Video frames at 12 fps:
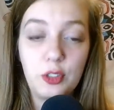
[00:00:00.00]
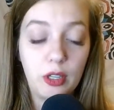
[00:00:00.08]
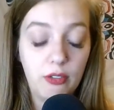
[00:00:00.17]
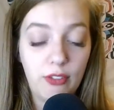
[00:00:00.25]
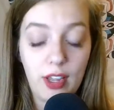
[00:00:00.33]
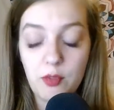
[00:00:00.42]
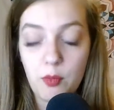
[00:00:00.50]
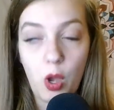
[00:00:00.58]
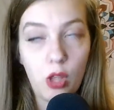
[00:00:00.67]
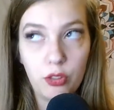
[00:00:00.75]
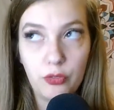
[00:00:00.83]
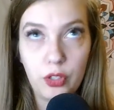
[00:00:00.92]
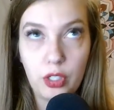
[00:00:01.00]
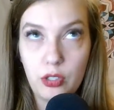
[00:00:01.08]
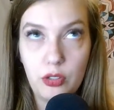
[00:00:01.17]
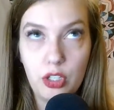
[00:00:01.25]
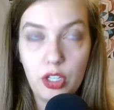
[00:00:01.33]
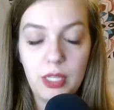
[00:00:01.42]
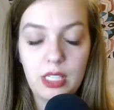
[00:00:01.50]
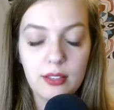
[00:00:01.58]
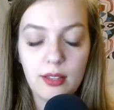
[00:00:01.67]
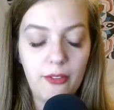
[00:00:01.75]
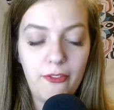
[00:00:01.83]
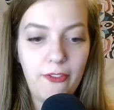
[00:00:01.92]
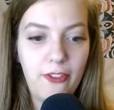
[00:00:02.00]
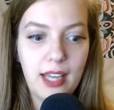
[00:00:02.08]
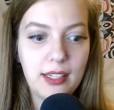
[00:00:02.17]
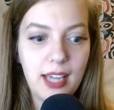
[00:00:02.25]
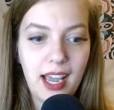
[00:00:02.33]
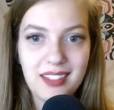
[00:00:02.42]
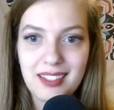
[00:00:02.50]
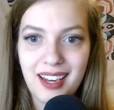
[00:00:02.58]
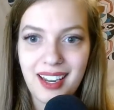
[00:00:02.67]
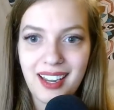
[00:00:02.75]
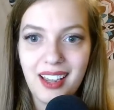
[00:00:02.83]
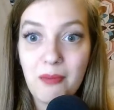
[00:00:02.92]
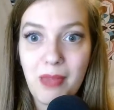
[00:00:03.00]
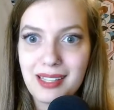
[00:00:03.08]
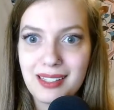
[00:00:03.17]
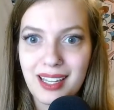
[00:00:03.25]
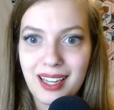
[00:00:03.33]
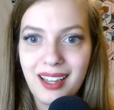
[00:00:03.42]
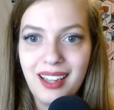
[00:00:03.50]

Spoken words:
You can find them all over YouTube. He's fantastic, amazing.